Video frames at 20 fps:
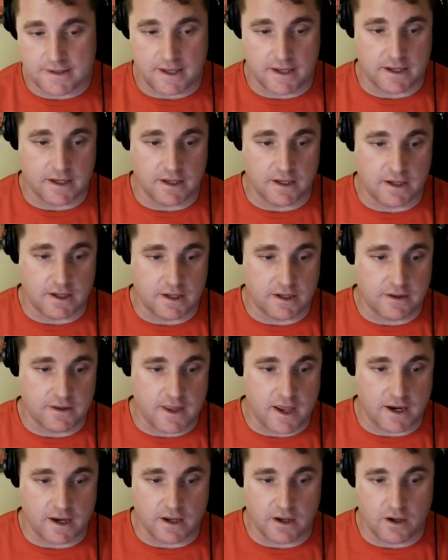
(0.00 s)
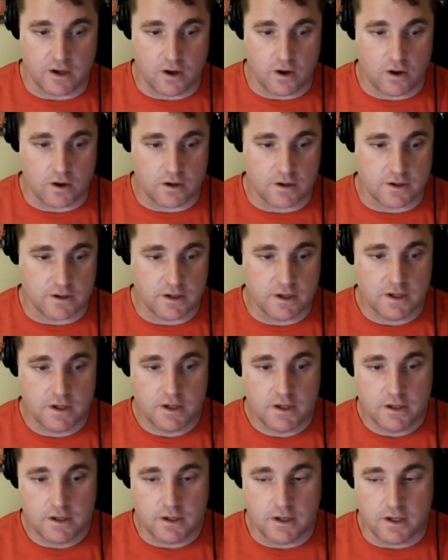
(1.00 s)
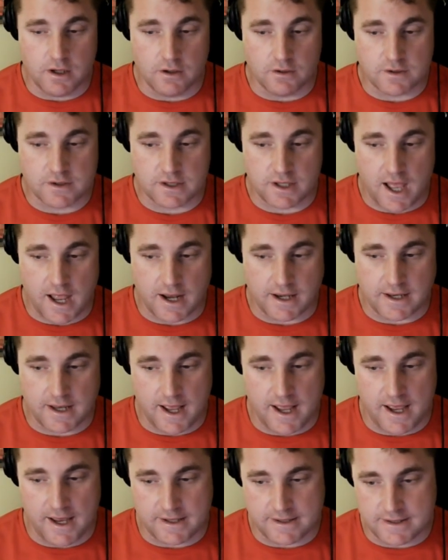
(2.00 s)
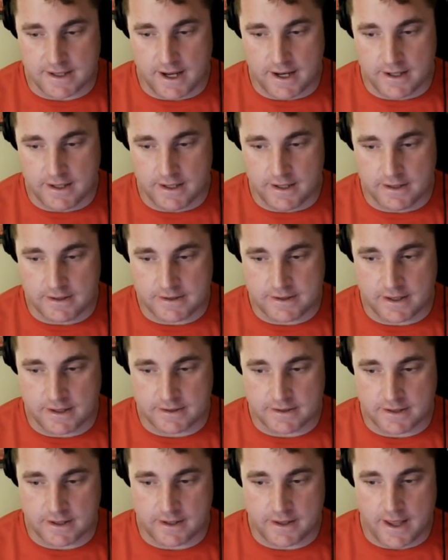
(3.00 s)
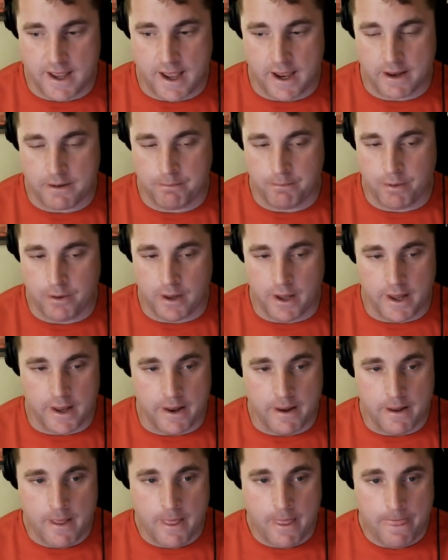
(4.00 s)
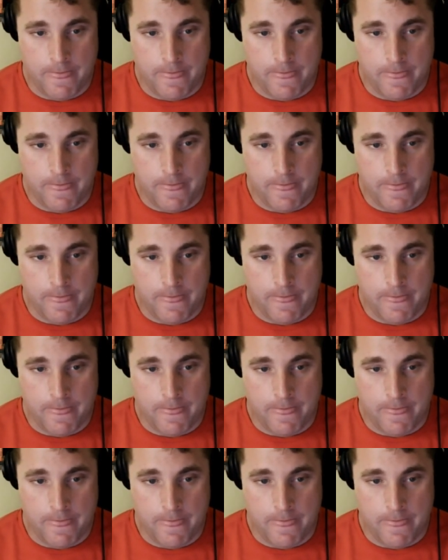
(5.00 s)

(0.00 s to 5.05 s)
that can guard, slot guys, tight ends, things like that, can play